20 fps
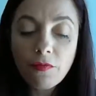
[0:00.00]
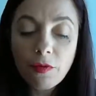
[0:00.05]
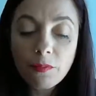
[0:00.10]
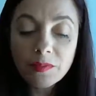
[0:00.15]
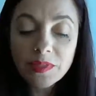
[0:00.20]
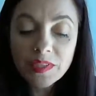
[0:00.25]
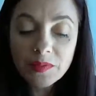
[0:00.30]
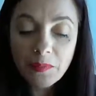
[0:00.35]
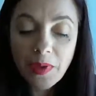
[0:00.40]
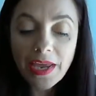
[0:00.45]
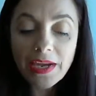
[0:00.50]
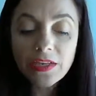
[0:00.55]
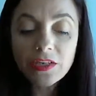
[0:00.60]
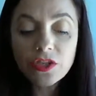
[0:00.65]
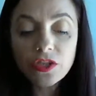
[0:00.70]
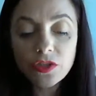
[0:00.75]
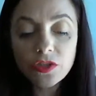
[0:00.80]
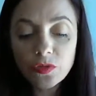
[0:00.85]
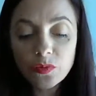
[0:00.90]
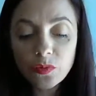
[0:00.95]
from
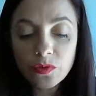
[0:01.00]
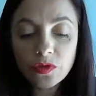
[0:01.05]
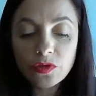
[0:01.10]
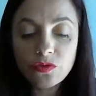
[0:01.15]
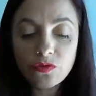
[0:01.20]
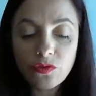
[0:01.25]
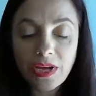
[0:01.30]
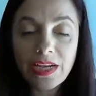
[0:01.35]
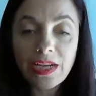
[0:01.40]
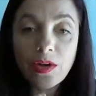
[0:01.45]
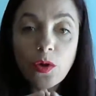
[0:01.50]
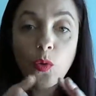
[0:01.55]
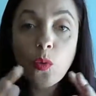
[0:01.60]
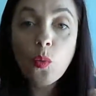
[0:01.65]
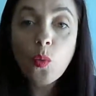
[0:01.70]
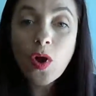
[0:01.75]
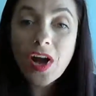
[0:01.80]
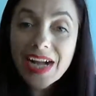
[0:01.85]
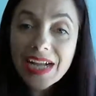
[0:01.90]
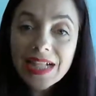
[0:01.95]
Spanish into
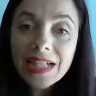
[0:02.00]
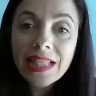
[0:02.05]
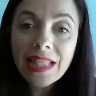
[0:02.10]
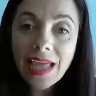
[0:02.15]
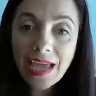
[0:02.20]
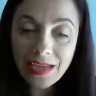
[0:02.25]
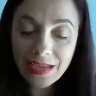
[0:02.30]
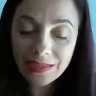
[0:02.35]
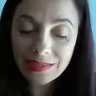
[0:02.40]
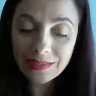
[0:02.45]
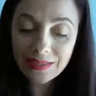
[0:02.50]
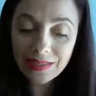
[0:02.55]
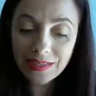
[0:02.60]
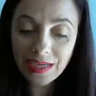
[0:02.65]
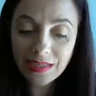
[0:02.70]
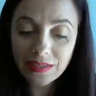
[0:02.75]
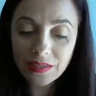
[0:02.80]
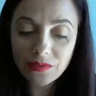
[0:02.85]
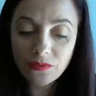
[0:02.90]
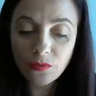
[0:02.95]
Australian, what CLAC
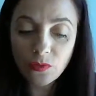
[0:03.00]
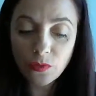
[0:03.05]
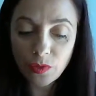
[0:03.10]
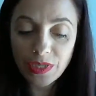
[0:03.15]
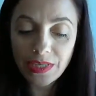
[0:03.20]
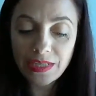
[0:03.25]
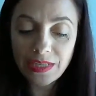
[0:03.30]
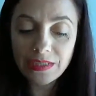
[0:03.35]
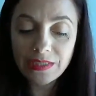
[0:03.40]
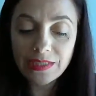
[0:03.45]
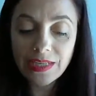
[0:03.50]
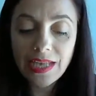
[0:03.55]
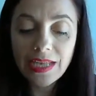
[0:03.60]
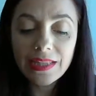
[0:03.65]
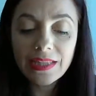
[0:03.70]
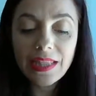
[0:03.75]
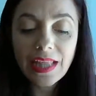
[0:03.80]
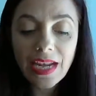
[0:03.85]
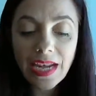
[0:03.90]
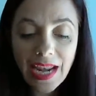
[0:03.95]
stands for is
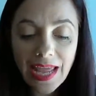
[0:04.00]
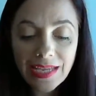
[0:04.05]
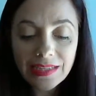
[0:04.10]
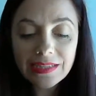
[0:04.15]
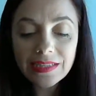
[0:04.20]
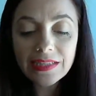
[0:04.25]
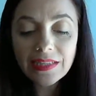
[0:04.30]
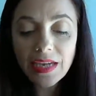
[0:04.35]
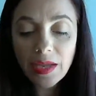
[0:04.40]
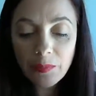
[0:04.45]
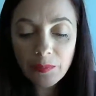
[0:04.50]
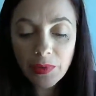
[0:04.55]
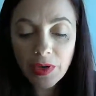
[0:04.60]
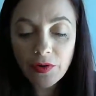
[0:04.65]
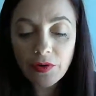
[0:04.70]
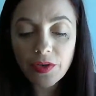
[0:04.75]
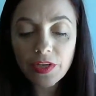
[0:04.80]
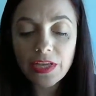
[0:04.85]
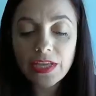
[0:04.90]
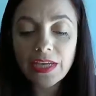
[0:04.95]
the Latin
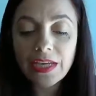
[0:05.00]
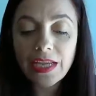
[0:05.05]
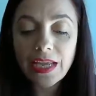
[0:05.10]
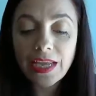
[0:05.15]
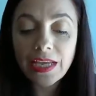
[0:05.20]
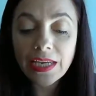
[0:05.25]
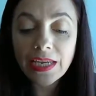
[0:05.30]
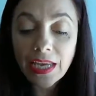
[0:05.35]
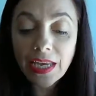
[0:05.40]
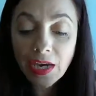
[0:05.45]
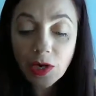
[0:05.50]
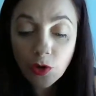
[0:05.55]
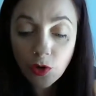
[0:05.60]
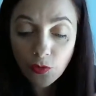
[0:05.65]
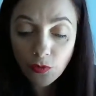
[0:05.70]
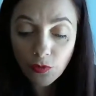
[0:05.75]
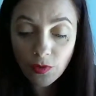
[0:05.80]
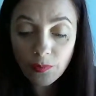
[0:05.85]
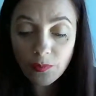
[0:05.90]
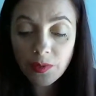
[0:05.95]
American and
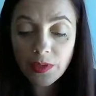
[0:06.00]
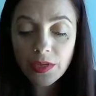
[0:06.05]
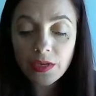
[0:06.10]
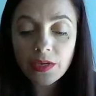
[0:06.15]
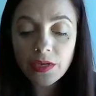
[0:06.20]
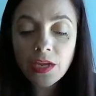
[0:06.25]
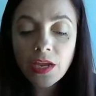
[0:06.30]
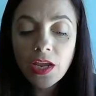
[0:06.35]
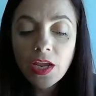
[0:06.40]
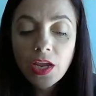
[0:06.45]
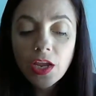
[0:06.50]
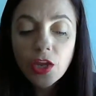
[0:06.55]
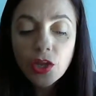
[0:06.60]
Caribbean